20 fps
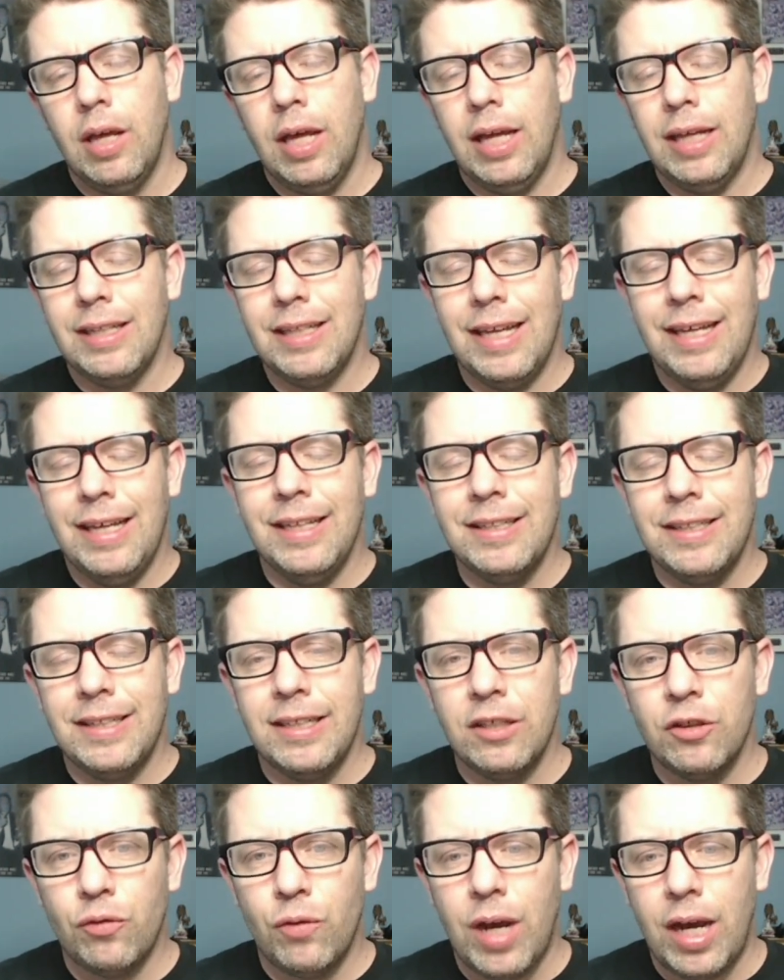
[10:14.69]
Is
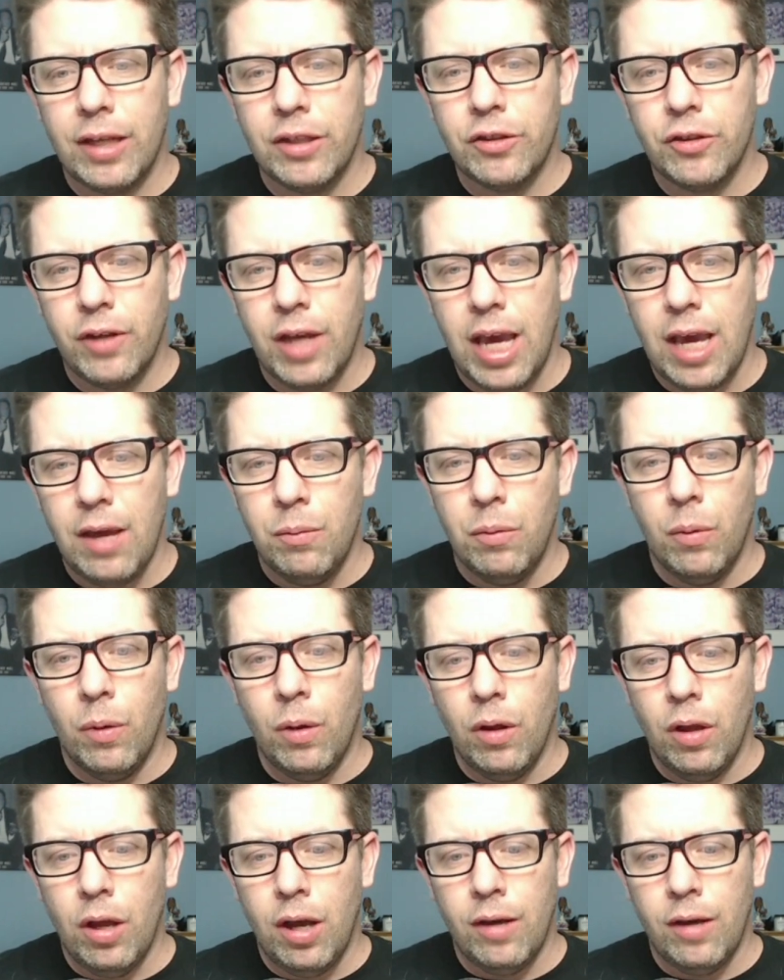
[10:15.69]
this roster capable